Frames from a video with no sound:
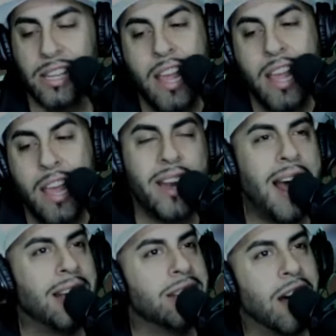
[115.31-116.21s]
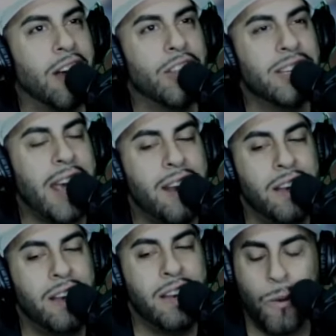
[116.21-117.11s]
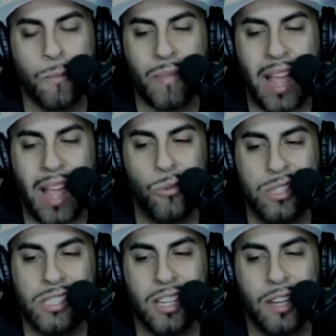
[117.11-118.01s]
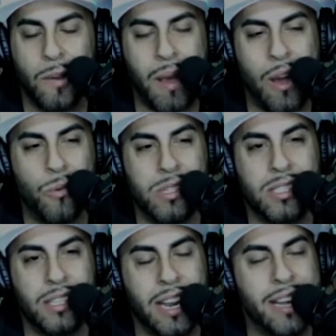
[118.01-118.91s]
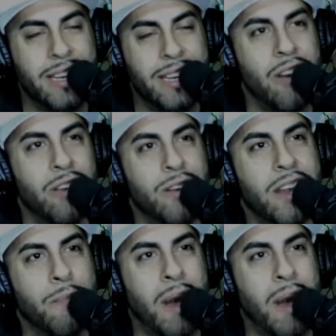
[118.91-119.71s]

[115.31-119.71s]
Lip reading: Mira, the other day, Leo, I was laying down in my